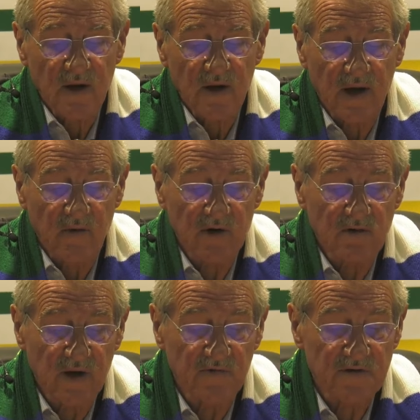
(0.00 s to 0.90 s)
and I want
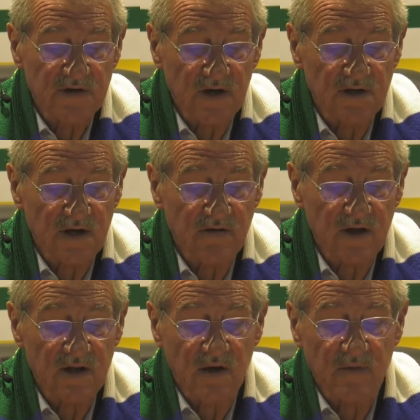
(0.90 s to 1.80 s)
to emphasize every
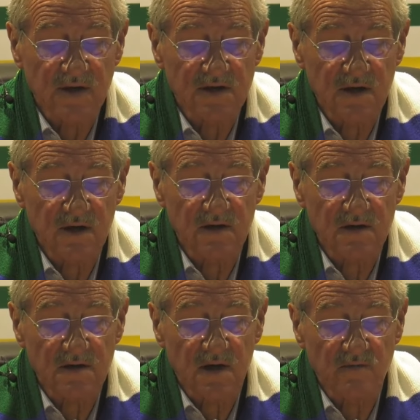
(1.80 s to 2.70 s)
time I say
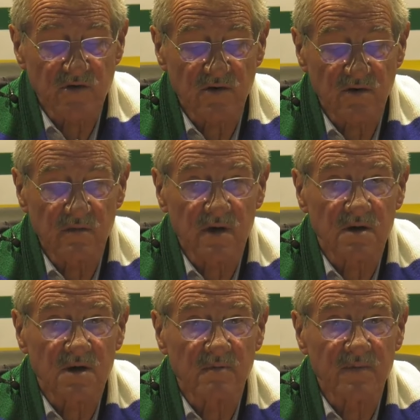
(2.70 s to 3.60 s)
this, I'm talking about the
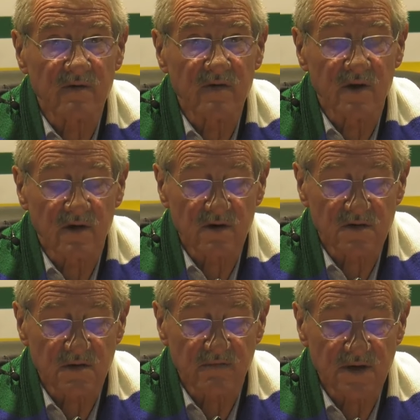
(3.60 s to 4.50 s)
Caprivi and not
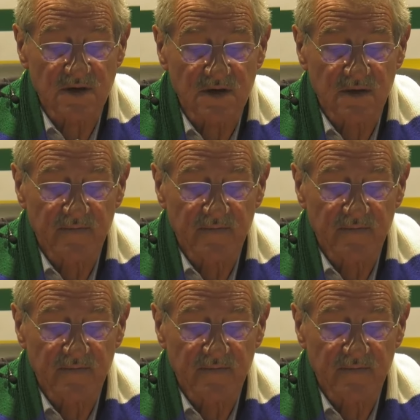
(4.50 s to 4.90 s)
Zambezi.